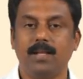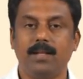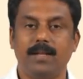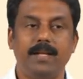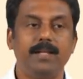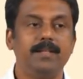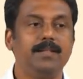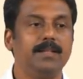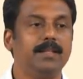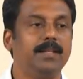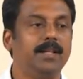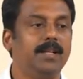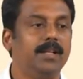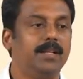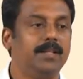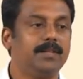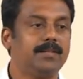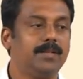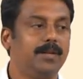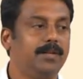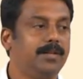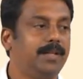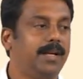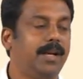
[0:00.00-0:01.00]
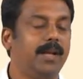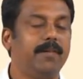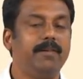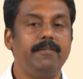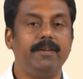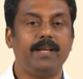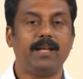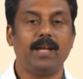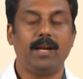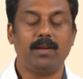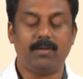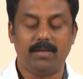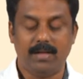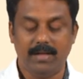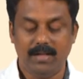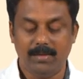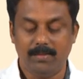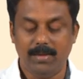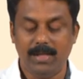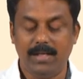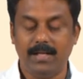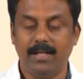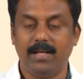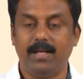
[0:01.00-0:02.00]
right. So then how do we calculate the
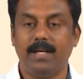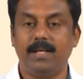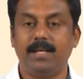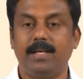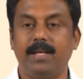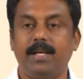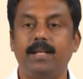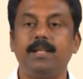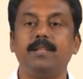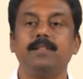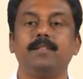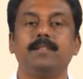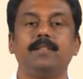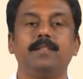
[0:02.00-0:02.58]
melting rate here?